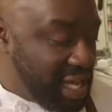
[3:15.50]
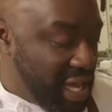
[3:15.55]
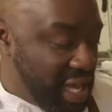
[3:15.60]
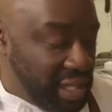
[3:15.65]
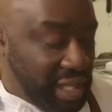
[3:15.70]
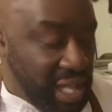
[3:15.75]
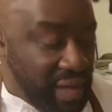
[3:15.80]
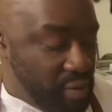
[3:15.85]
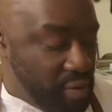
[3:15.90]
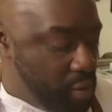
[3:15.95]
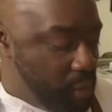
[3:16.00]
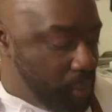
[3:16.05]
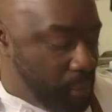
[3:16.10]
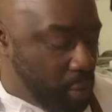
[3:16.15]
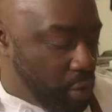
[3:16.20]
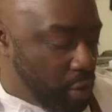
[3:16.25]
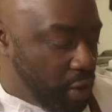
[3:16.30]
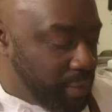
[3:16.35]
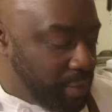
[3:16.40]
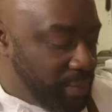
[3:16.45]
that. I love it with
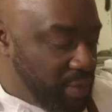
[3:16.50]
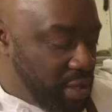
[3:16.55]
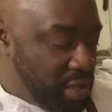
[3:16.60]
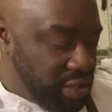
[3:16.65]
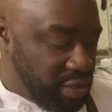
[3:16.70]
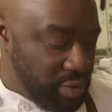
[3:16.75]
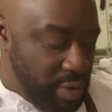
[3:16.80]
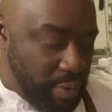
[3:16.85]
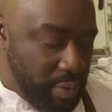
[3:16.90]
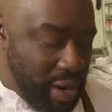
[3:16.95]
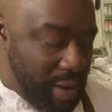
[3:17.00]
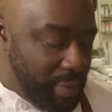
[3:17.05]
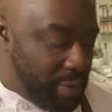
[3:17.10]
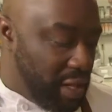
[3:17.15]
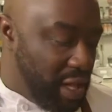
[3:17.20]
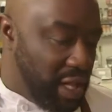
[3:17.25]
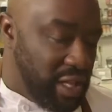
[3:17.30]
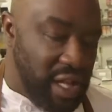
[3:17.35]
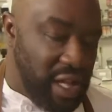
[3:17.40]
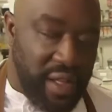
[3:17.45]
pork. So we rub it
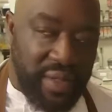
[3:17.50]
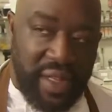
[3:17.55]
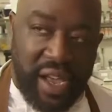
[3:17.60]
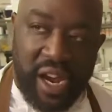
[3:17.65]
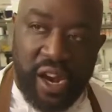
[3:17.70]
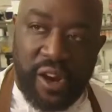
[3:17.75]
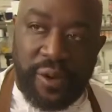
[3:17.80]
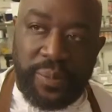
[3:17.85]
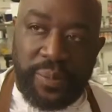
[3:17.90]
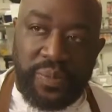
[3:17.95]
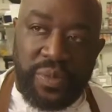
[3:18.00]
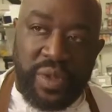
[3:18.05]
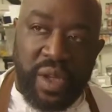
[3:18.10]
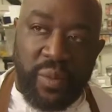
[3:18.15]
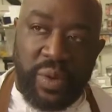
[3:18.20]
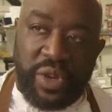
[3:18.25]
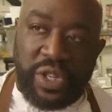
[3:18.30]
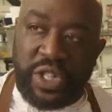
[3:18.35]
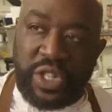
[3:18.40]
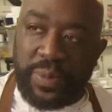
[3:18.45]
all on there.
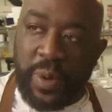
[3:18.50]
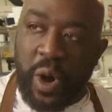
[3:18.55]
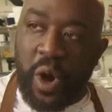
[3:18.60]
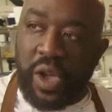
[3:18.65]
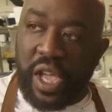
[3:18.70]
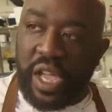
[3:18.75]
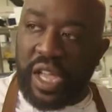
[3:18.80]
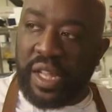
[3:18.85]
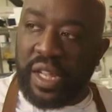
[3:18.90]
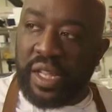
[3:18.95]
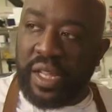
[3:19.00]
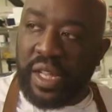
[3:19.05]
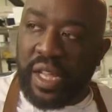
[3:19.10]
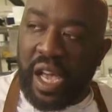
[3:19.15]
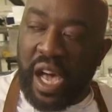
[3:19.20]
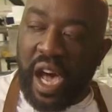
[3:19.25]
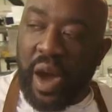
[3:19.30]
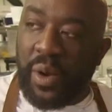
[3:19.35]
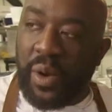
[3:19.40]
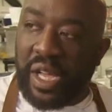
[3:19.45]
We smoke it
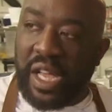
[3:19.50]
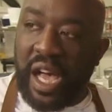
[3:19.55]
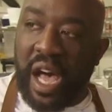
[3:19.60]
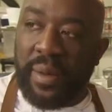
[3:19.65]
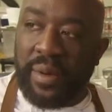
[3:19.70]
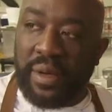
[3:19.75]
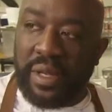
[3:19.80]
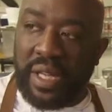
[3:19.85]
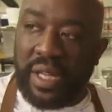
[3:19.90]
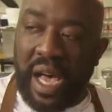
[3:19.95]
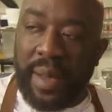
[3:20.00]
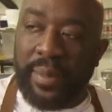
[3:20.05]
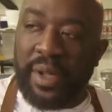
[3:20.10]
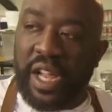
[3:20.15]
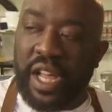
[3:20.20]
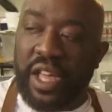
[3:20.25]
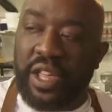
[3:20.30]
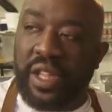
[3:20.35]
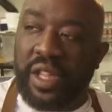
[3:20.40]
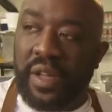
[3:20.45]
with a
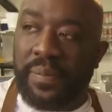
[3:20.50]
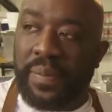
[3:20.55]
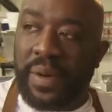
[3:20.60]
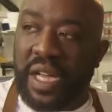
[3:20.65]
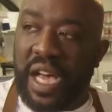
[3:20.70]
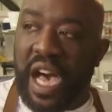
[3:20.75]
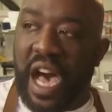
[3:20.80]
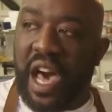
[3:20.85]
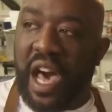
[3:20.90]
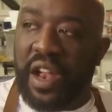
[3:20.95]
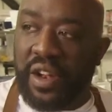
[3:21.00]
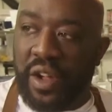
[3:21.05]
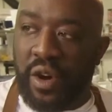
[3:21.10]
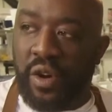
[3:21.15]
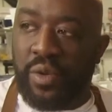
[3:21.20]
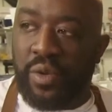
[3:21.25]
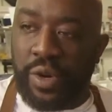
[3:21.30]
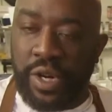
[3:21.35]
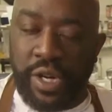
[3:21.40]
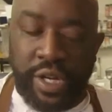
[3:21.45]
combination of pecan and
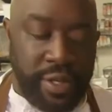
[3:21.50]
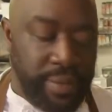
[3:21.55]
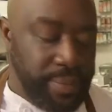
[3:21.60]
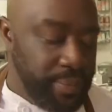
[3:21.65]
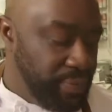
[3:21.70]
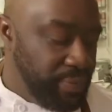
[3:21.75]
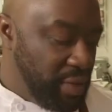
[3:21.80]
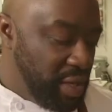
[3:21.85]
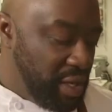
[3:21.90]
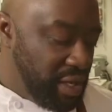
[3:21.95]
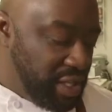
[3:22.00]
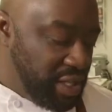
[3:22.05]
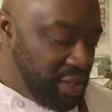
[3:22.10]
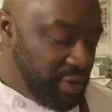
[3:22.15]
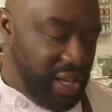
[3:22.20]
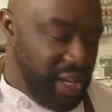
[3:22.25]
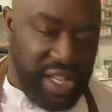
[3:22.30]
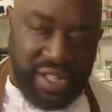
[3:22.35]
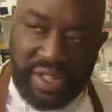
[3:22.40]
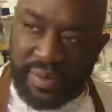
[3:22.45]
oak wood
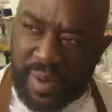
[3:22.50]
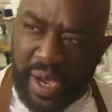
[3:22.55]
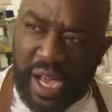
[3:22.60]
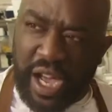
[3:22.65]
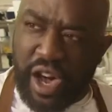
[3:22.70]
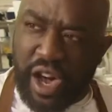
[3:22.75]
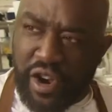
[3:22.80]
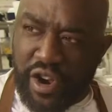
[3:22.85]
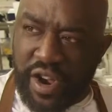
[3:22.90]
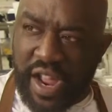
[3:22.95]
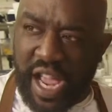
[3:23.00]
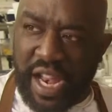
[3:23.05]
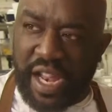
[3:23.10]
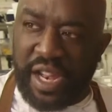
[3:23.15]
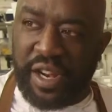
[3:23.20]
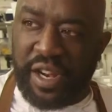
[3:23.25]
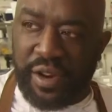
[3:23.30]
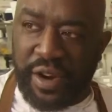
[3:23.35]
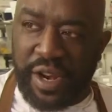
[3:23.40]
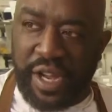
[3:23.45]
until it hits about
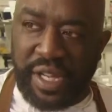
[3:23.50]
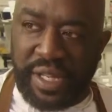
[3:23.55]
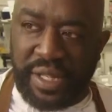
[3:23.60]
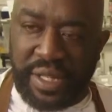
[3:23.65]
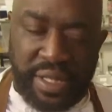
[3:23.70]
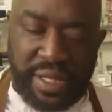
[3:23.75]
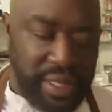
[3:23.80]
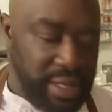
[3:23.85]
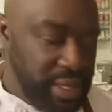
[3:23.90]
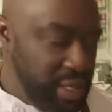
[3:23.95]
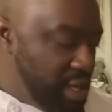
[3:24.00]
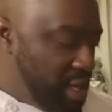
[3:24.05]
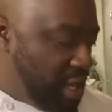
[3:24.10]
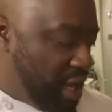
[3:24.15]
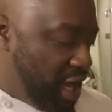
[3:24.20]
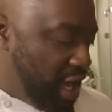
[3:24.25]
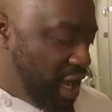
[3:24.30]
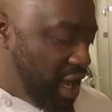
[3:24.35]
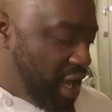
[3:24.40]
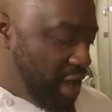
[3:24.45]
180 degrees.
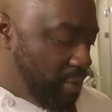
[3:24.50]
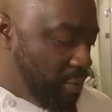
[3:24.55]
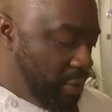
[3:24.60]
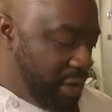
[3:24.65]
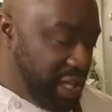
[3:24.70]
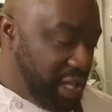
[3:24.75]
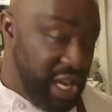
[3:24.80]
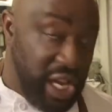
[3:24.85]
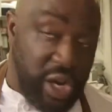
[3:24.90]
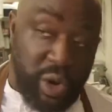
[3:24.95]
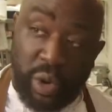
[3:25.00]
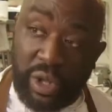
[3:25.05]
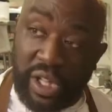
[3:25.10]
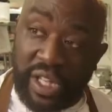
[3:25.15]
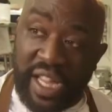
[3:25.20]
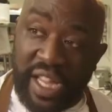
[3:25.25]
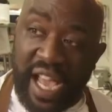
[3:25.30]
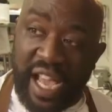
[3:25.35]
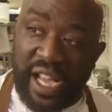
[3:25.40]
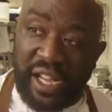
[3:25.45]
We then cool
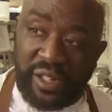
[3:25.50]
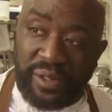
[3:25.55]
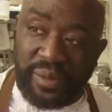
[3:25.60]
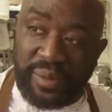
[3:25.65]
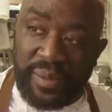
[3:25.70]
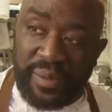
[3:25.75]
it down.